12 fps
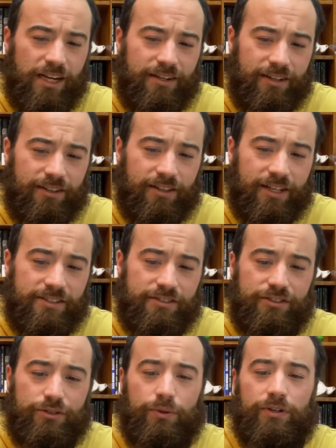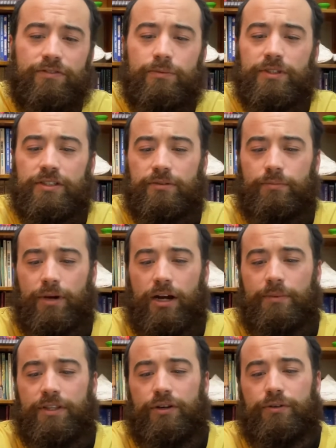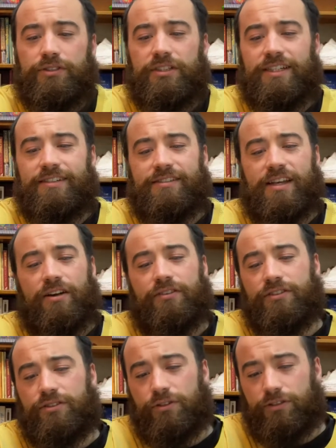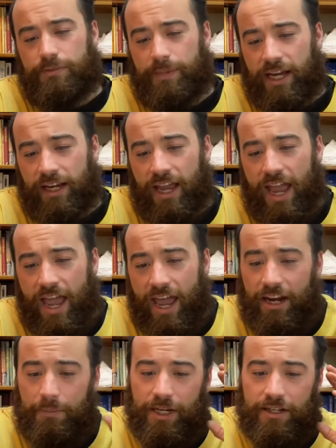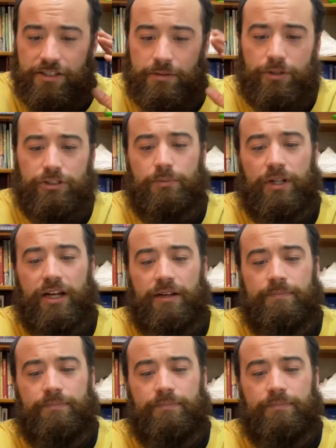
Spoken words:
Nonetheless, the soil from the bottom of the ocean is set on the turtle's back and it begins to multiply,